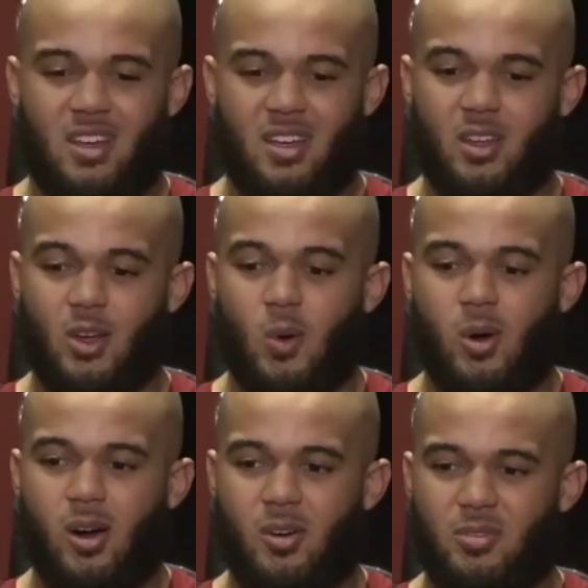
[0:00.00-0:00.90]
go
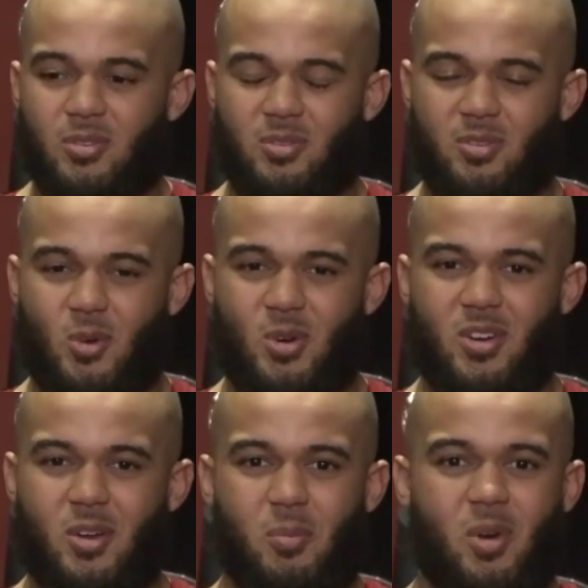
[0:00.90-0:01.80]
off for
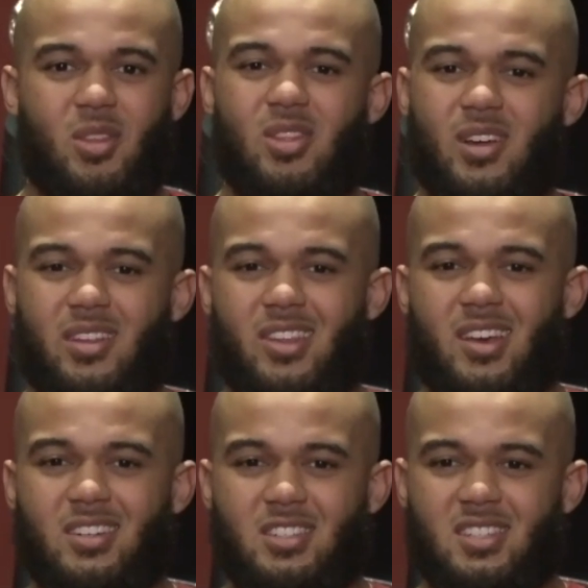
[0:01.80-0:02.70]
a month like
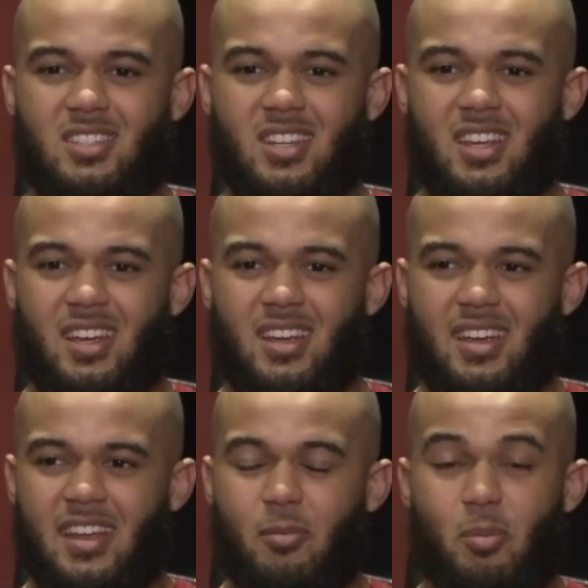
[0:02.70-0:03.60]
that, just
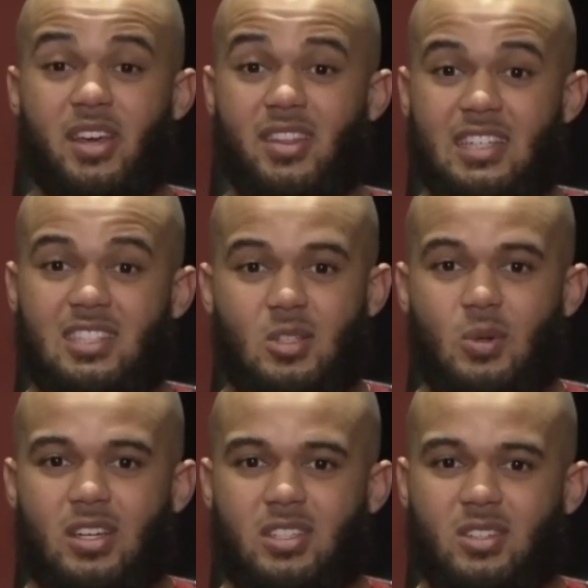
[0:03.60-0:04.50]
and be in that
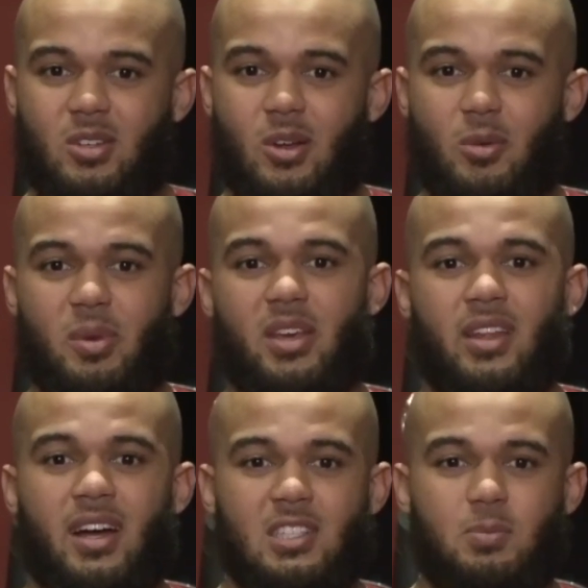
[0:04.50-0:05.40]
situation, you know, and be in the
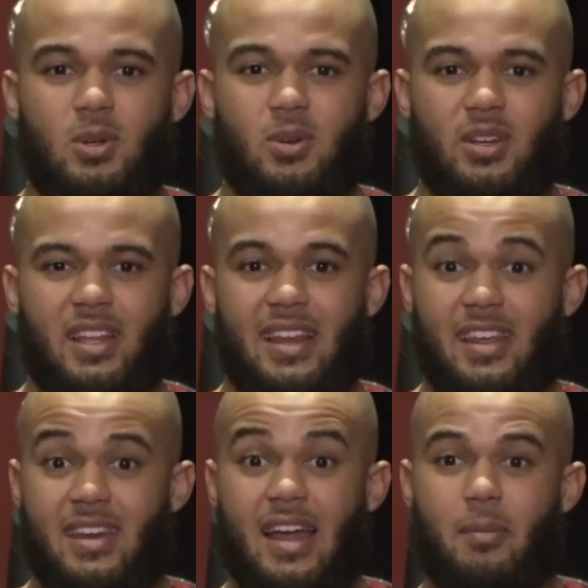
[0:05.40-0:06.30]
hospital, and, and
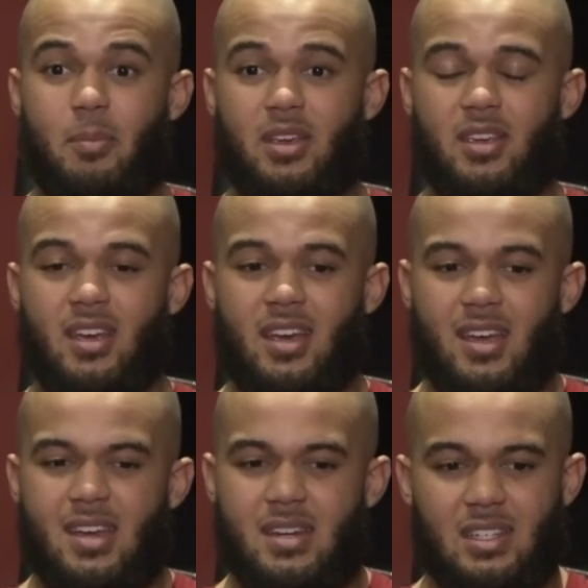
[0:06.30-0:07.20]
it not be
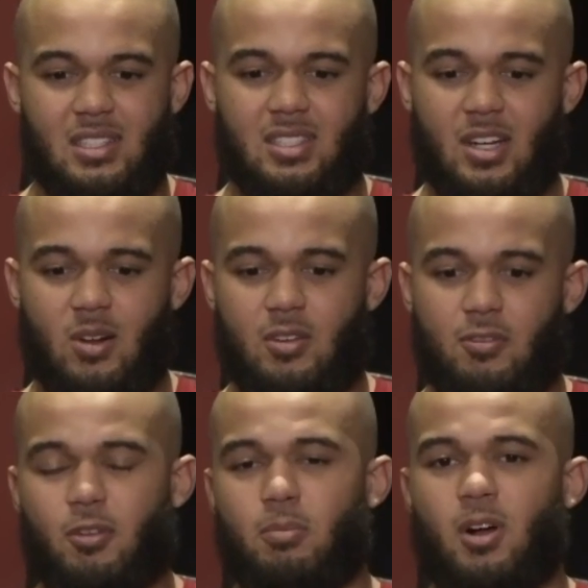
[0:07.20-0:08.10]
necessarily
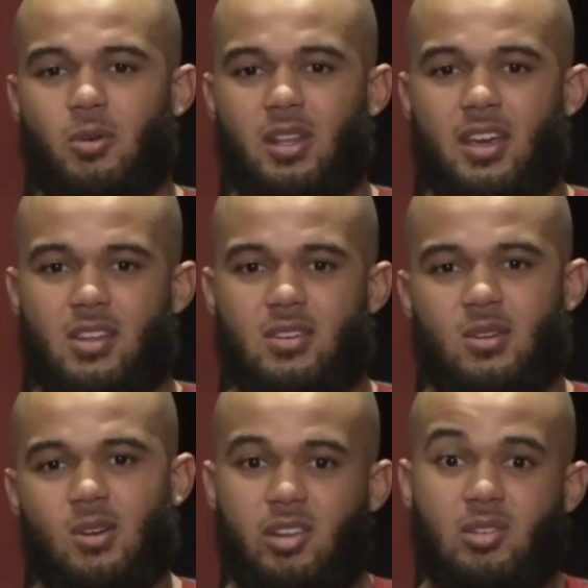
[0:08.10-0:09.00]
football related. You
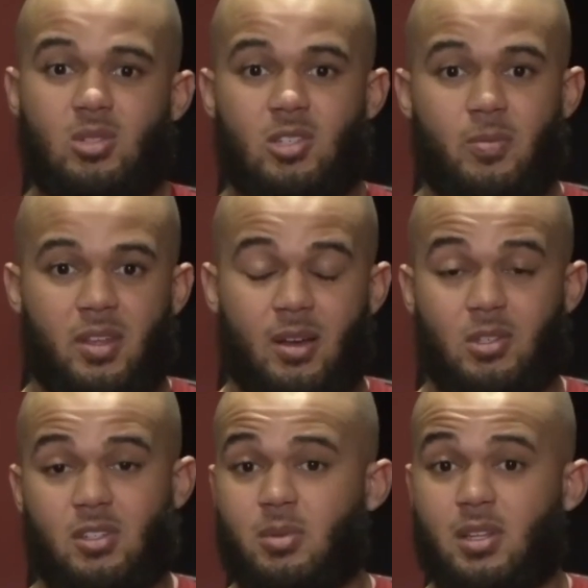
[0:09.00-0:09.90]
know, this was something that
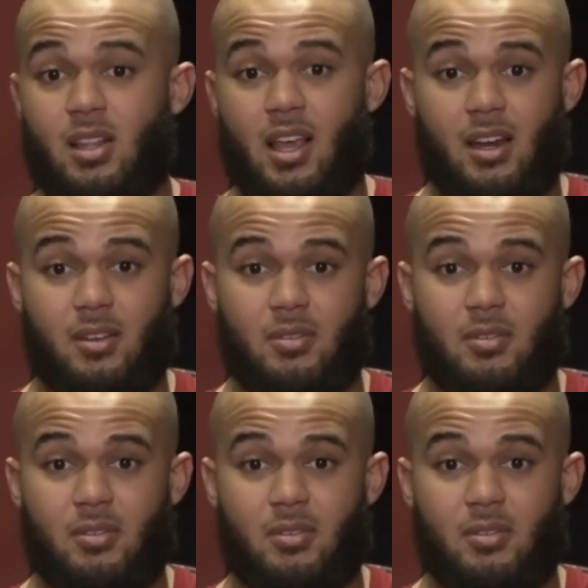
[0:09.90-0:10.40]
was completely out of